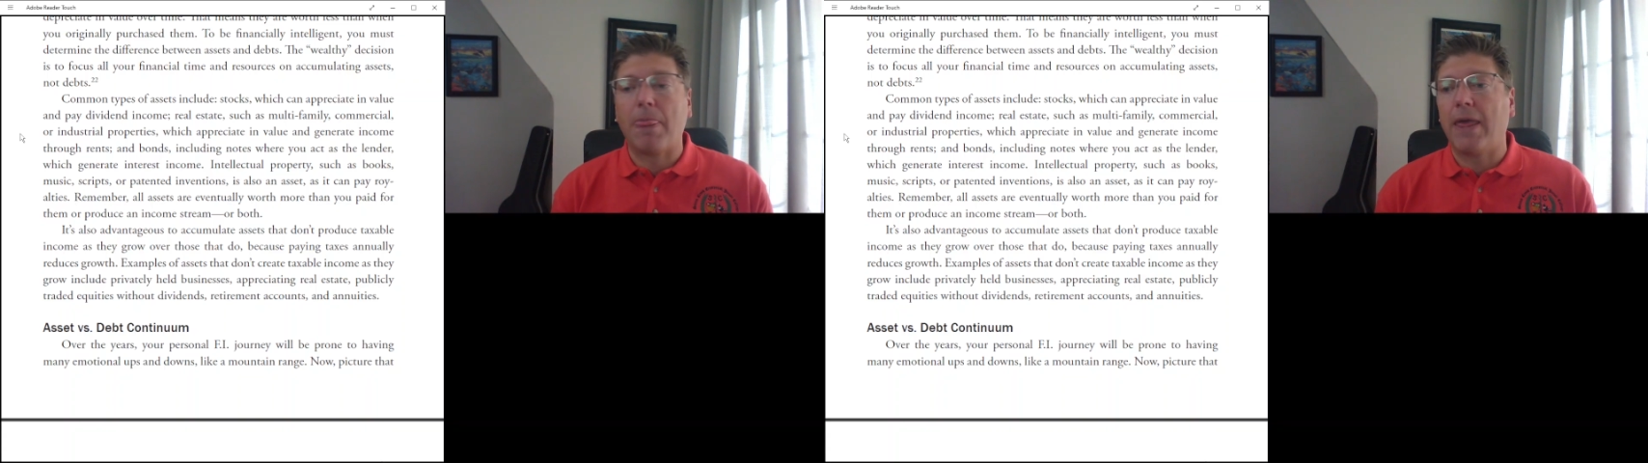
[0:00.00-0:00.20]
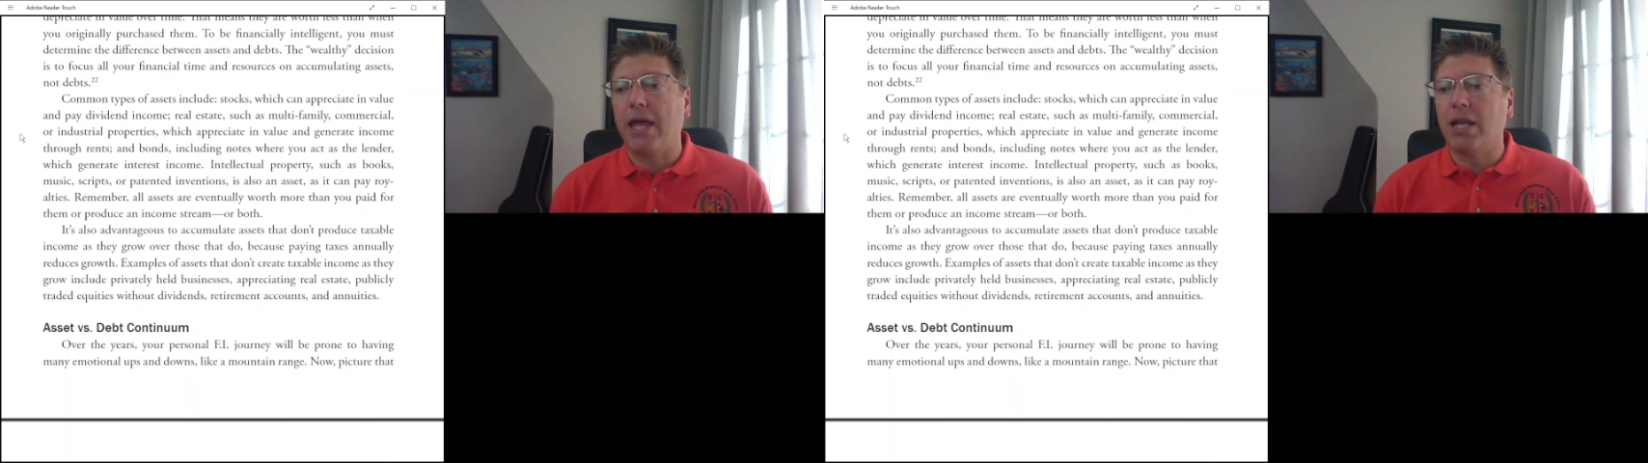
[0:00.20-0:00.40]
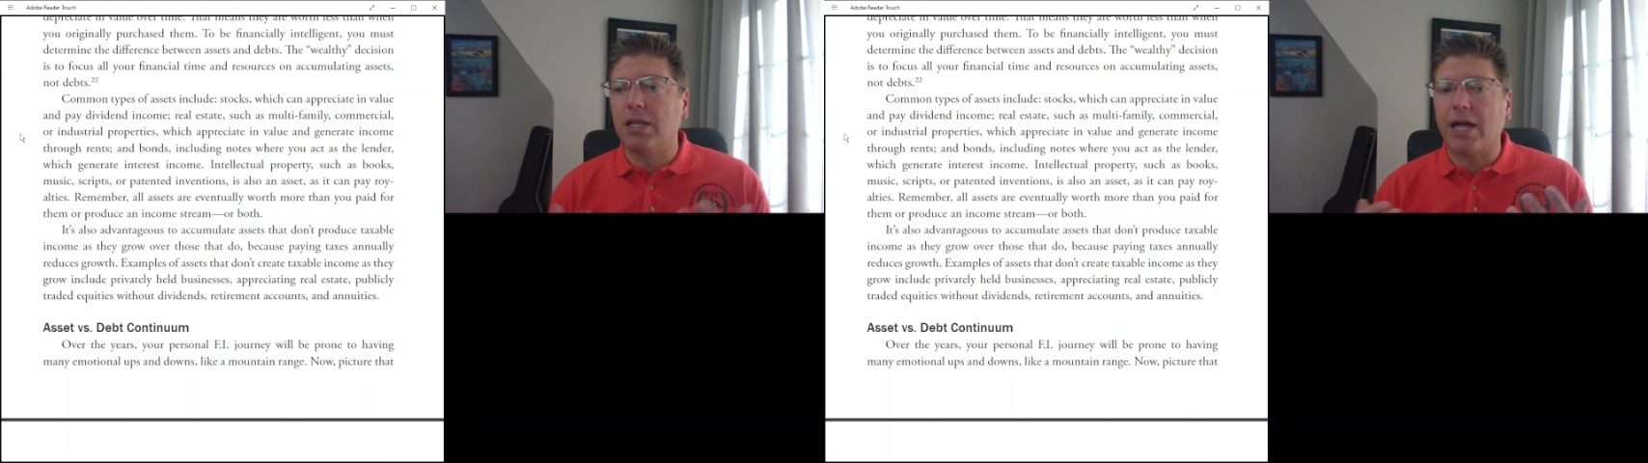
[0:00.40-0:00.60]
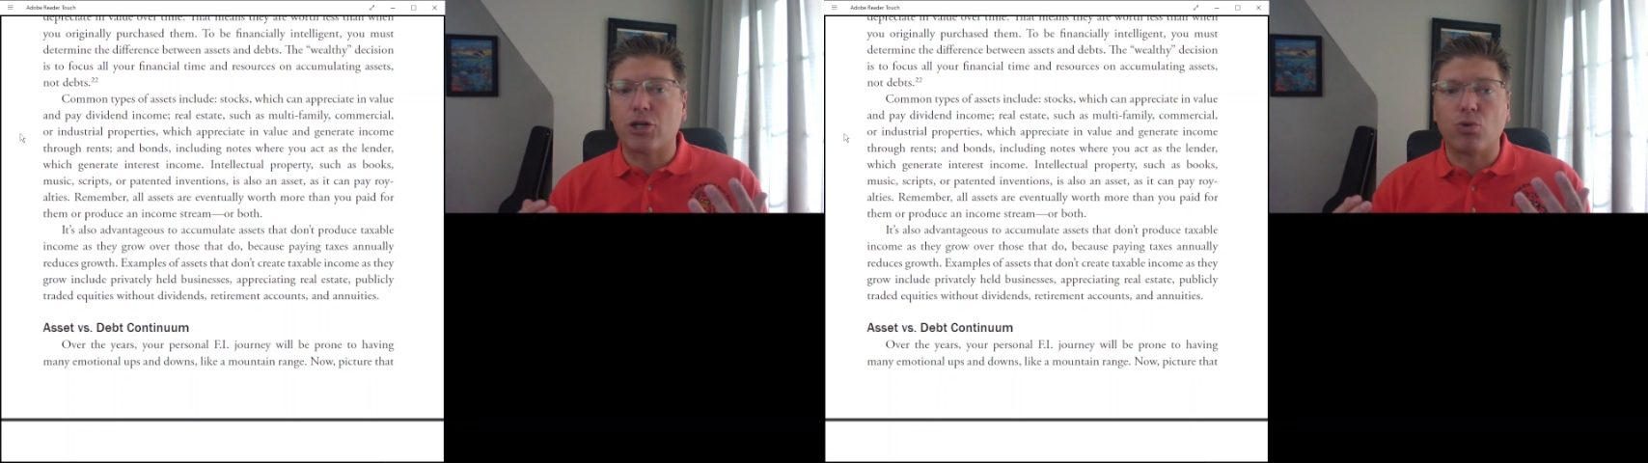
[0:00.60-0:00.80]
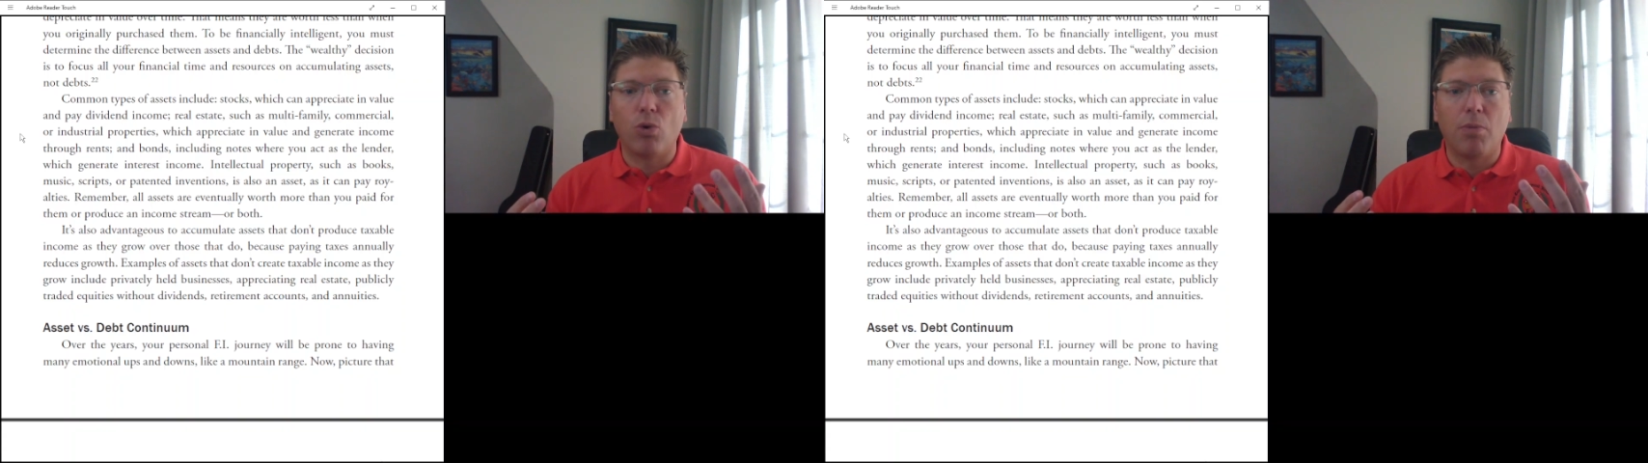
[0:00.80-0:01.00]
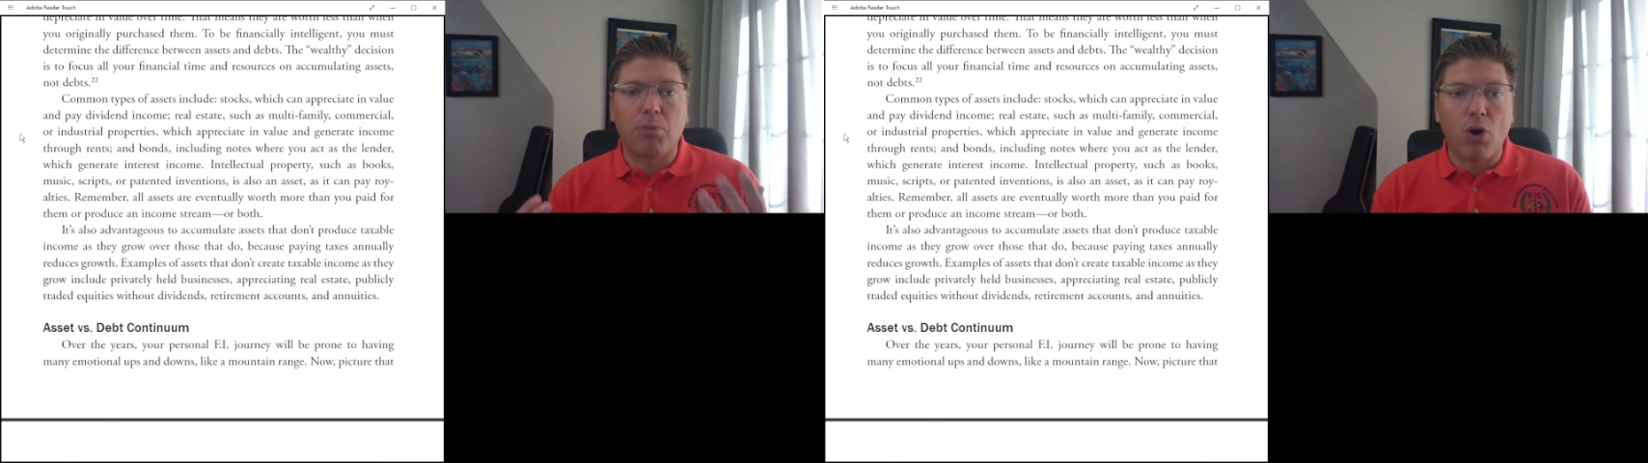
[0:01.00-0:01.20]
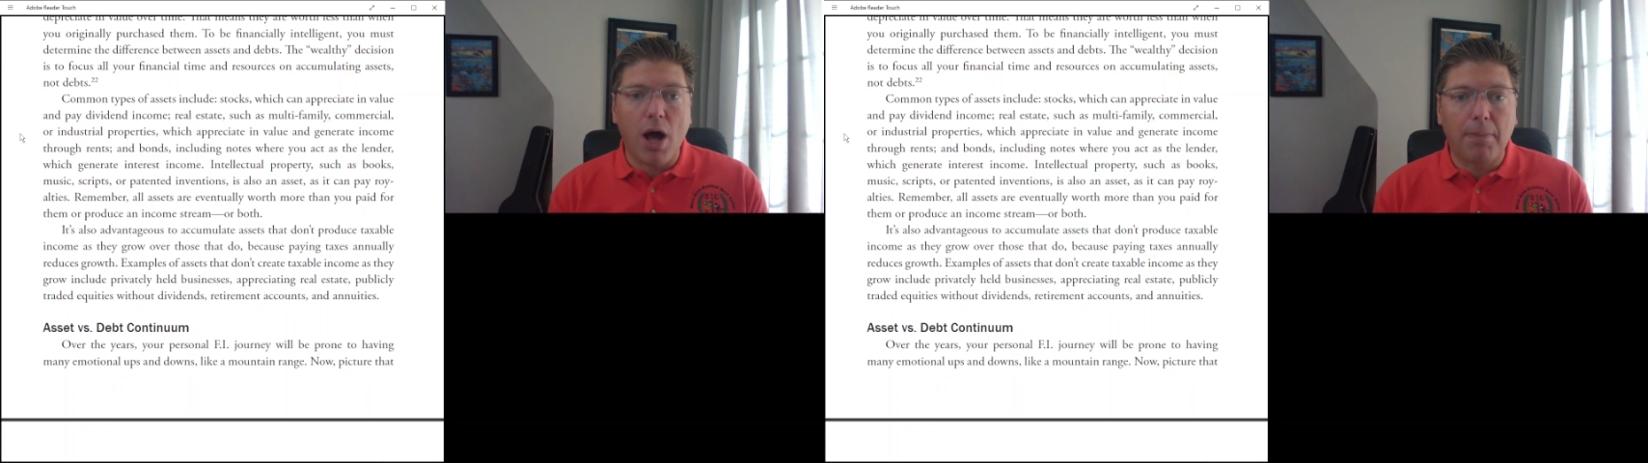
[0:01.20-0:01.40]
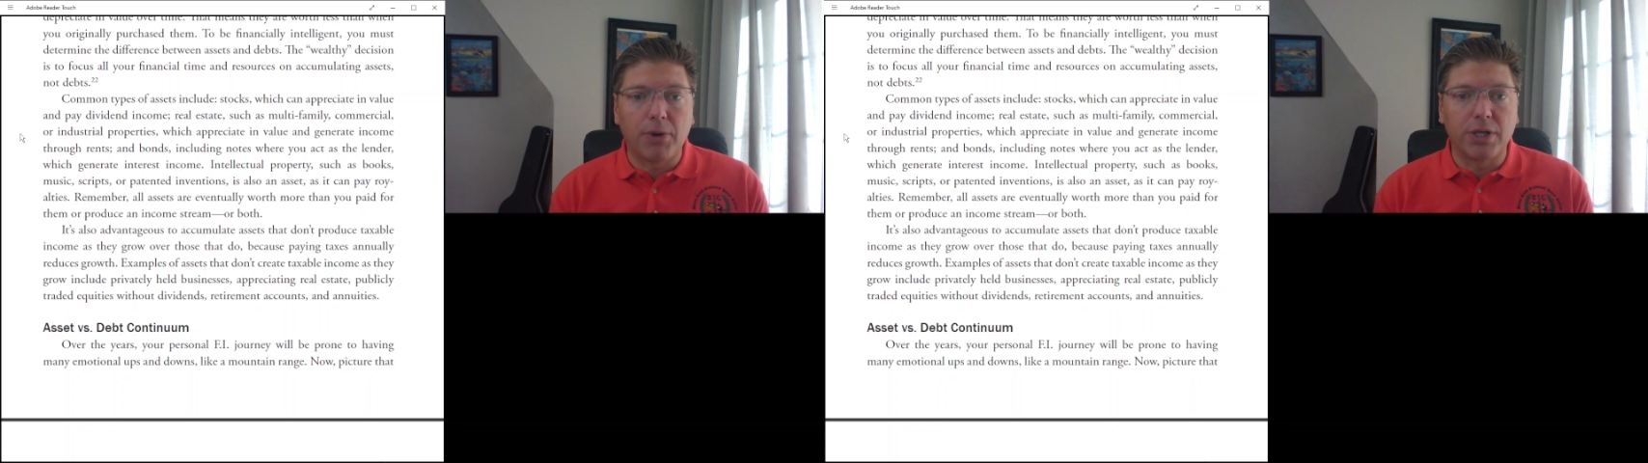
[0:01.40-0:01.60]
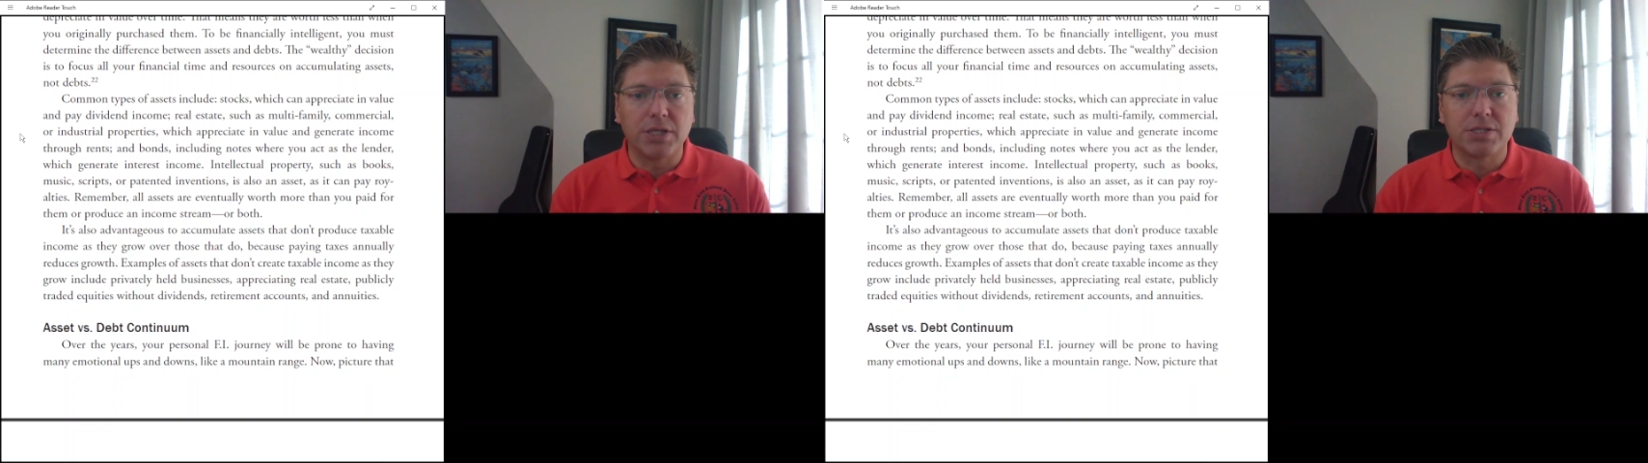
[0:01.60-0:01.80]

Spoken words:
Intellectual property,